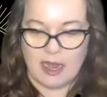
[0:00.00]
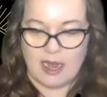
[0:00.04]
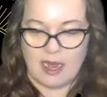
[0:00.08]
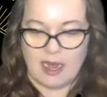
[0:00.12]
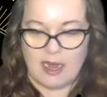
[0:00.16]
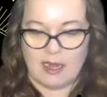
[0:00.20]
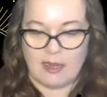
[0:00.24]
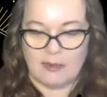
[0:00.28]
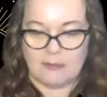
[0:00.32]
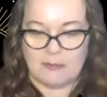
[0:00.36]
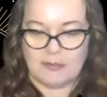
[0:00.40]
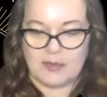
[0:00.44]

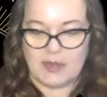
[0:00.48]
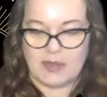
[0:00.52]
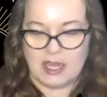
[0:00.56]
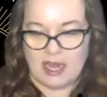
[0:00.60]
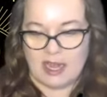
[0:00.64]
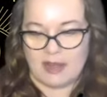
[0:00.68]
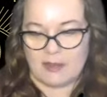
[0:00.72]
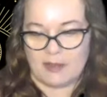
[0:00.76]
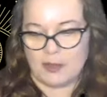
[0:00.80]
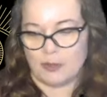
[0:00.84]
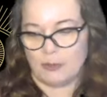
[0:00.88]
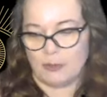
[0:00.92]

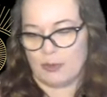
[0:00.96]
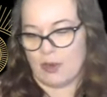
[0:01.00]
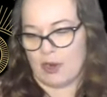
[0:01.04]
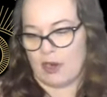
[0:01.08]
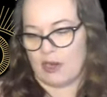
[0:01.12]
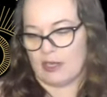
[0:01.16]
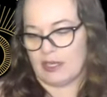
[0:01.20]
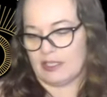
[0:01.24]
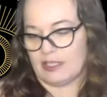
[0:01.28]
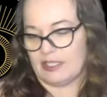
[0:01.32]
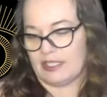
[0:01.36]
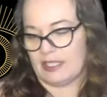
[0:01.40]
The other
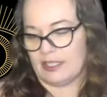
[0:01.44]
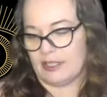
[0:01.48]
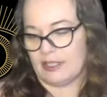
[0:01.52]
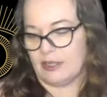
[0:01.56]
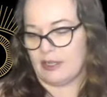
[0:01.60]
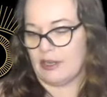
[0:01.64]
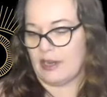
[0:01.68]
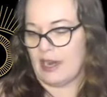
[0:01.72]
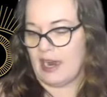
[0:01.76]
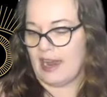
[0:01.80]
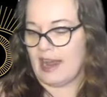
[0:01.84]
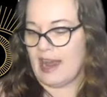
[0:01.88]
product
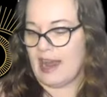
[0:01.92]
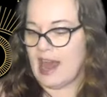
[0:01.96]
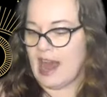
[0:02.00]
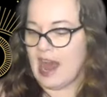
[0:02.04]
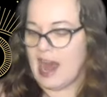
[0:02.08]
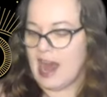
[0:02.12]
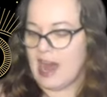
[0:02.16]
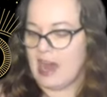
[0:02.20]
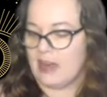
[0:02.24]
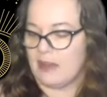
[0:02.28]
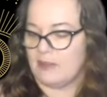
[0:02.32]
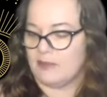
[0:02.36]
here I
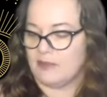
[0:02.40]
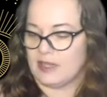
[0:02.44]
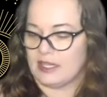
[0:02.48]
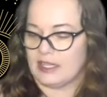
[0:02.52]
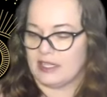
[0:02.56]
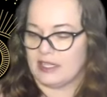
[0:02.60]
have